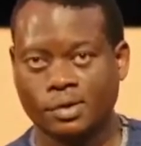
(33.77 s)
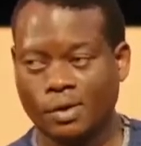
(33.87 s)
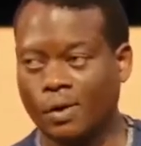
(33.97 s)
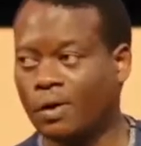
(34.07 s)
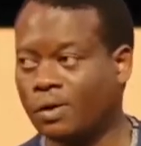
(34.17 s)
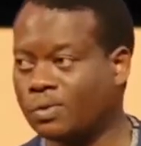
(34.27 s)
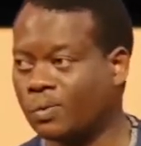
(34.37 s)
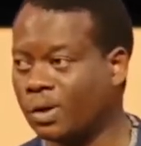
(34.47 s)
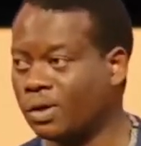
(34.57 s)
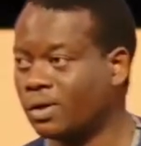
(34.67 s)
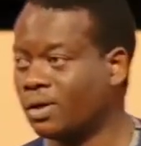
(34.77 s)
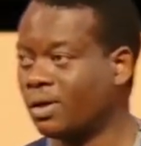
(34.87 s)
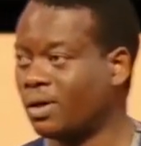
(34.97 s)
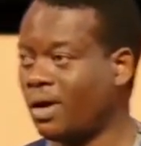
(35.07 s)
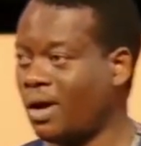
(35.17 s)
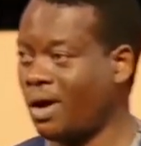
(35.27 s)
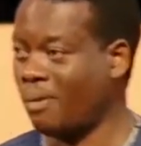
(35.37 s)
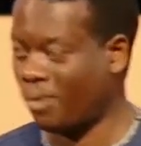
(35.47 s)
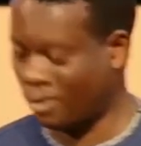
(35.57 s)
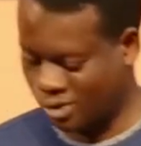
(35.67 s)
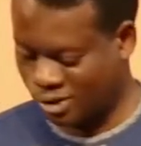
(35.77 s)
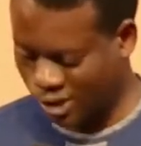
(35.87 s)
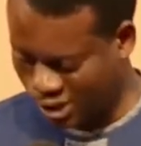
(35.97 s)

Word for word: God will help us